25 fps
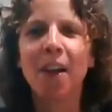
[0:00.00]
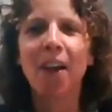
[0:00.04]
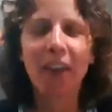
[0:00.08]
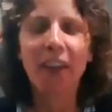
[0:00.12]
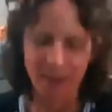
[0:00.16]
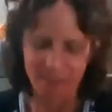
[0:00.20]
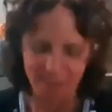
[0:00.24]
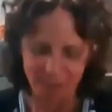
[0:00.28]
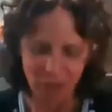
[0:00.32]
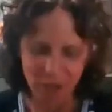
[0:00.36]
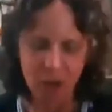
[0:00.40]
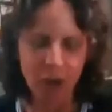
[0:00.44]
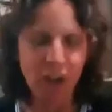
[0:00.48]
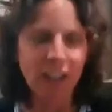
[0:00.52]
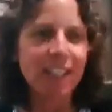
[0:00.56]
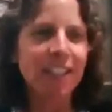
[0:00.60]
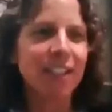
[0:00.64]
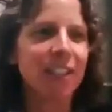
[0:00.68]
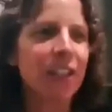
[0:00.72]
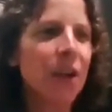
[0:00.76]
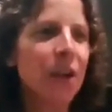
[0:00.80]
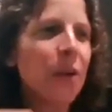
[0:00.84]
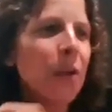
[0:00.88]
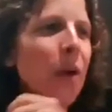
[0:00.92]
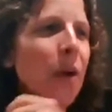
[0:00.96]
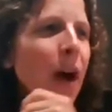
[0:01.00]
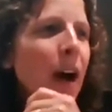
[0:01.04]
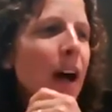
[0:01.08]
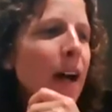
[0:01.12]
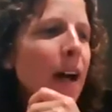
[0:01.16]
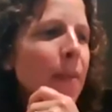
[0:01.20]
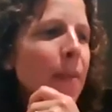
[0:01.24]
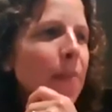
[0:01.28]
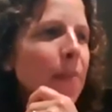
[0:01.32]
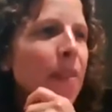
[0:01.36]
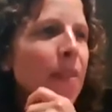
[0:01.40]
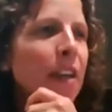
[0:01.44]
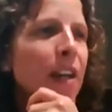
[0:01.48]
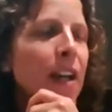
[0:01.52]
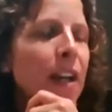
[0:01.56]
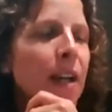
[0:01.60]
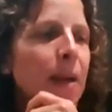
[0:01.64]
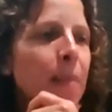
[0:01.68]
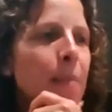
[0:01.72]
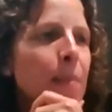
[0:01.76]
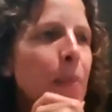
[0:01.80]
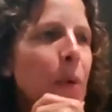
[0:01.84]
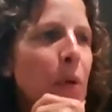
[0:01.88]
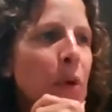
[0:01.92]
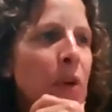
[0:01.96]
Okay, great. So
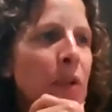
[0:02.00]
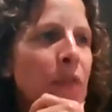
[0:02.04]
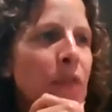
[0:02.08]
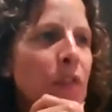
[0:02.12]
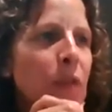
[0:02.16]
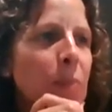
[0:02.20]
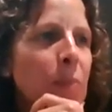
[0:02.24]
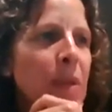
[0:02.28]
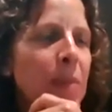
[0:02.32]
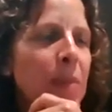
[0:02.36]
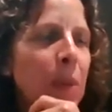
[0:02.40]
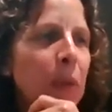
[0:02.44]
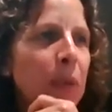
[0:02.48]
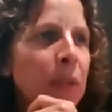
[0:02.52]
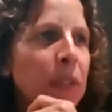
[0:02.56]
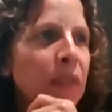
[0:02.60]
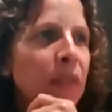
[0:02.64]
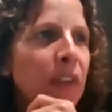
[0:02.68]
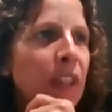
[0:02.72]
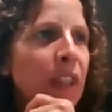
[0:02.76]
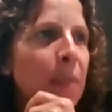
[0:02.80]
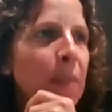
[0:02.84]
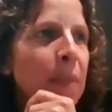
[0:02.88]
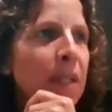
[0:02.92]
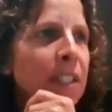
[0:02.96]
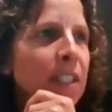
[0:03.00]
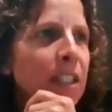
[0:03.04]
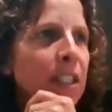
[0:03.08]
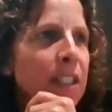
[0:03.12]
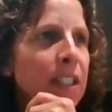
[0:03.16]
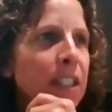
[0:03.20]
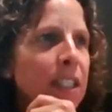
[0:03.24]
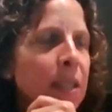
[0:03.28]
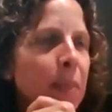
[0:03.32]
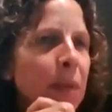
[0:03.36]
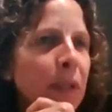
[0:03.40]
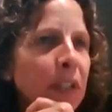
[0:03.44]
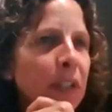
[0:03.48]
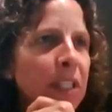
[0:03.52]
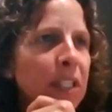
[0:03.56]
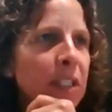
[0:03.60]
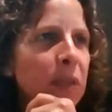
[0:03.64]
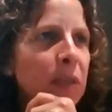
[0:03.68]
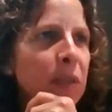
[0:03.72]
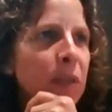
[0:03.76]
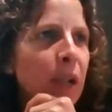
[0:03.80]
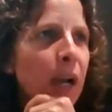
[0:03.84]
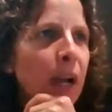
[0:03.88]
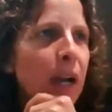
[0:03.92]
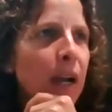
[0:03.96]
the Board for People with Developmental
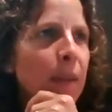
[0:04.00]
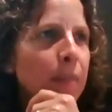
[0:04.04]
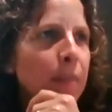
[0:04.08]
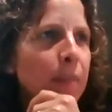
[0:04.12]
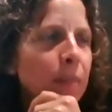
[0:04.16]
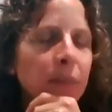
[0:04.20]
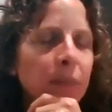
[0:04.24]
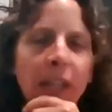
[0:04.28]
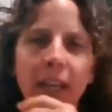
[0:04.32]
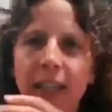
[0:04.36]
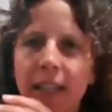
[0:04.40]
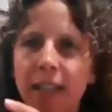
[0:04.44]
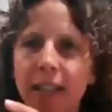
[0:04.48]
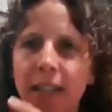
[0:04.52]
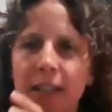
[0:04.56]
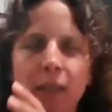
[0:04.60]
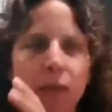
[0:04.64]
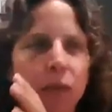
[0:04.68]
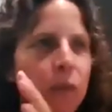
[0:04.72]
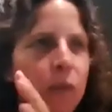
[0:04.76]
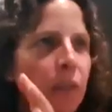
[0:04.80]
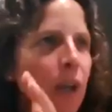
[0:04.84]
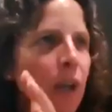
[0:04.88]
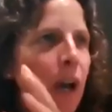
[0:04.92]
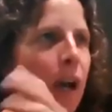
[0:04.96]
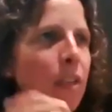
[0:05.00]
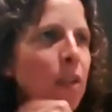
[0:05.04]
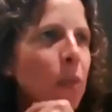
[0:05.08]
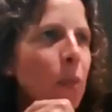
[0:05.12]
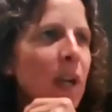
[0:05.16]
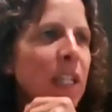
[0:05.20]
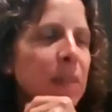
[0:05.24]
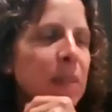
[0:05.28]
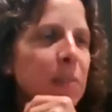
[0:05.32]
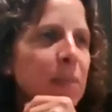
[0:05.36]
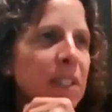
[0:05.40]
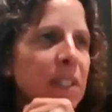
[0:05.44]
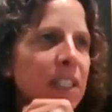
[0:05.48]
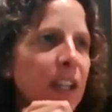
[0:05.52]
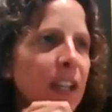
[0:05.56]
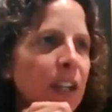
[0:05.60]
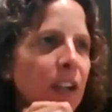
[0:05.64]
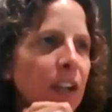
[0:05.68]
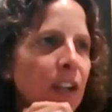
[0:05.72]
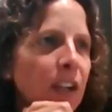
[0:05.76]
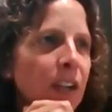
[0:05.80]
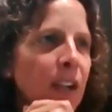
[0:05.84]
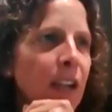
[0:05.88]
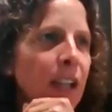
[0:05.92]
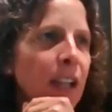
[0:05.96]
Disabilities, like the Weizmann
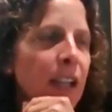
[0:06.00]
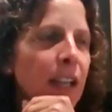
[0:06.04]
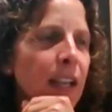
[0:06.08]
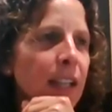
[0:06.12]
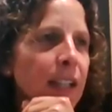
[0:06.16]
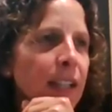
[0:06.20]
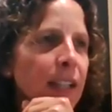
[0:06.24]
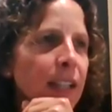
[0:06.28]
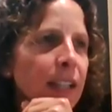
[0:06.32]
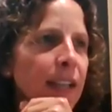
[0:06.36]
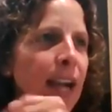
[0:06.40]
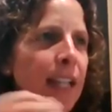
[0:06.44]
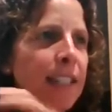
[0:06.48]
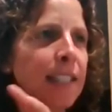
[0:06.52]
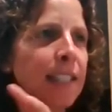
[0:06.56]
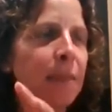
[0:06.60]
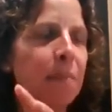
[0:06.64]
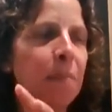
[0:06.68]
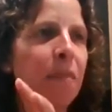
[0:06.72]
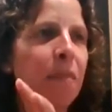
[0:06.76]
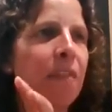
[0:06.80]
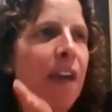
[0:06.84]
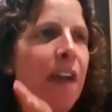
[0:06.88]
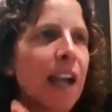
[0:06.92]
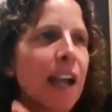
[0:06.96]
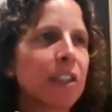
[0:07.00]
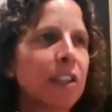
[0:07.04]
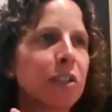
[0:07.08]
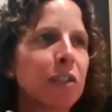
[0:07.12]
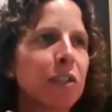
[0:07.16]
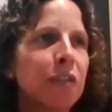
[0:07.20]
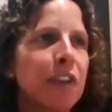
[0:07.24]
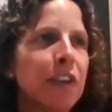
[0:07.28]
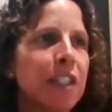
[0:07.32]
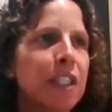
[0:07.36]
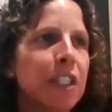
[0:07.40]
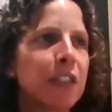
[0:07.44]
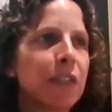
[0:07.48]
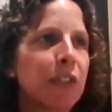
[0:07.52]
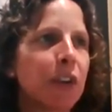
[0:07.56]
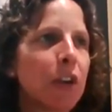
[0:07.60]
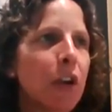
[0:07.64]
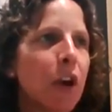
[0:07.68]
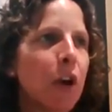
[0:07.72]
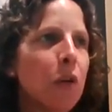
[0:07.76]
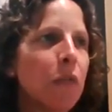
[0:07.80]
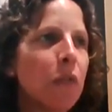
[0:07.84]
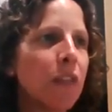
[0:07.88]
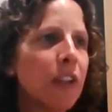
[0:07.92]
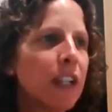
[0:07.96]
Center, got some extra funds for
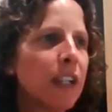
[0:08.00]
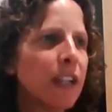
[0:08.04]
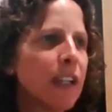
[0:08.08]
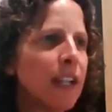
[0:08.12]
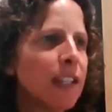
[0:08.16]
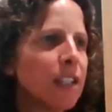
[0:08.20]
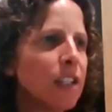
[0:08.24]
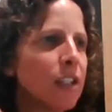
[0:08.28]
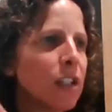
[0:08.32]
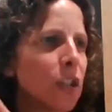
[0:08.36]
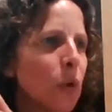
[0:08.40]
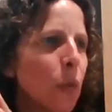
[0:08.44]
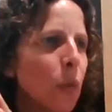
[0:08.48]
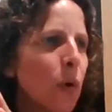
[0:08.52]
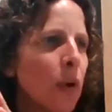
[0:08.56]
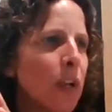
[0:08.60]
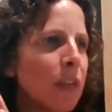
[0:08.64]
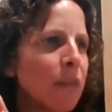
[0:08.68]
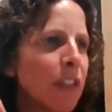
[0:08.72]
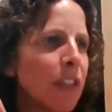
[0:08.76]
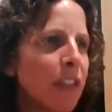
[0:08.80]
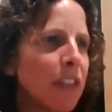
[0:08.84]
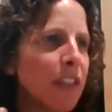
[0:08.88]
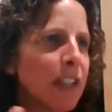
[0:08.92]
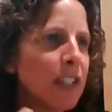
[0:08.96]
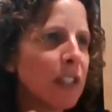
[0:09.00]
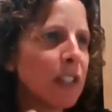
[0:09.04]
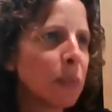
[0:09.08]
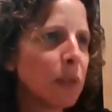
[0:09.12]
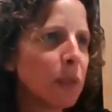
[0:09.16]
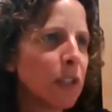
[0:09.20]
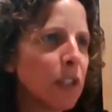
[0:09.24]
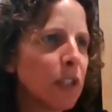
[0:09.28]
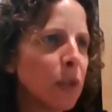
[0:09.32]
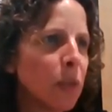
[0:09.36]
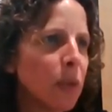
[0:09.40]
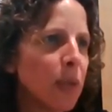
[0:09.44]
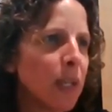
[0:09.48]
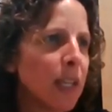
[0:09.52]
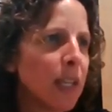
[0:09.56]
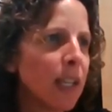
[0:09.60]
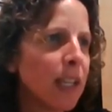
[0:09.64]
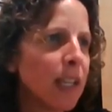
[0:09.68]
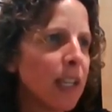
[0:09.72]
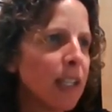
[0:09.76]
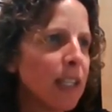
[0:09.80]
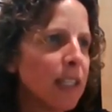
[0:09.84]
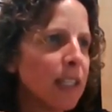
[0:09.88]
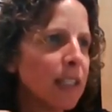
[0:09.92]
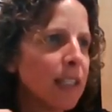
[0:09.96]
COVID. And so one of the things we're doing
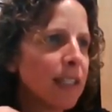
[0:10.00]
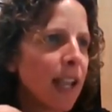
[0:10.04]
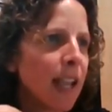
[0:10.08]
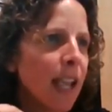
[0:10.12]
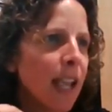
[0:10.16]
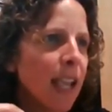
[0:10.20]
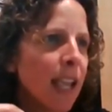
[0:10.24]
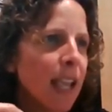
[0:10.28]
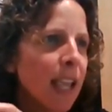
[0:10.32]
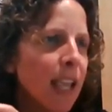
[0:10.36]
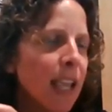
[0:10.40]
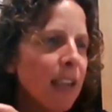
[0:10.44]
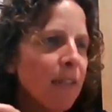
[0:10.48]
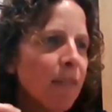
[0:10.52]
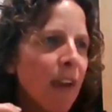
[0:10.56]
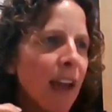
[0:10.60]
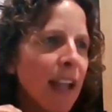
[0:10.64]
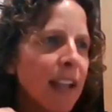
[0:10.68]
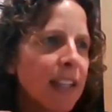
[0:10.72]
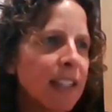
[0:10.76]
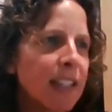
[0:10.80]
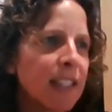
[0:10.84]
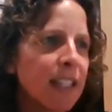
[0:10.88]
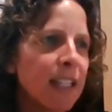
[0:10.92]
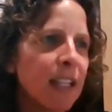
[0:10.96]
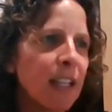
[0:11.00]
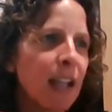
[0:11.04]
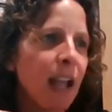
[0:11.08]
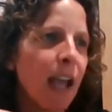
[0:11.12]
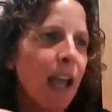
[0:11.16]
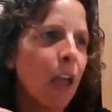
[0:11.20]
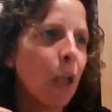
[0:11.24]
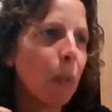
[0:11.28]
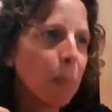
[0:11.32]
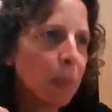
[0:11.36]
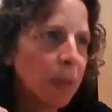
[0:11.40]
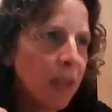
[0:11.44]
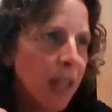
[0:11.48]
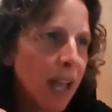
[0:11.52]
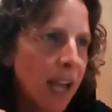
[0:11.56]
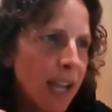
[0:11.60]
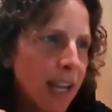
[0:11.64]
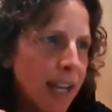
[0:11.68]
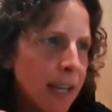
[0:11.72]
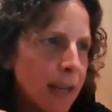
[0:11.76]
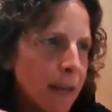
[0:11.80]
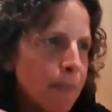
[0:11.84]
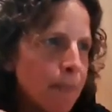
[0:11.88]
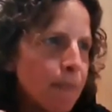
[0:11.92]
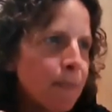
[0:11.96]
is a vaccine
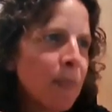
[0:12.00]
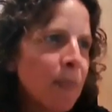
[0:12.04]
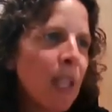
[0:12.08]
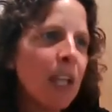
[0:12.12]
helpline.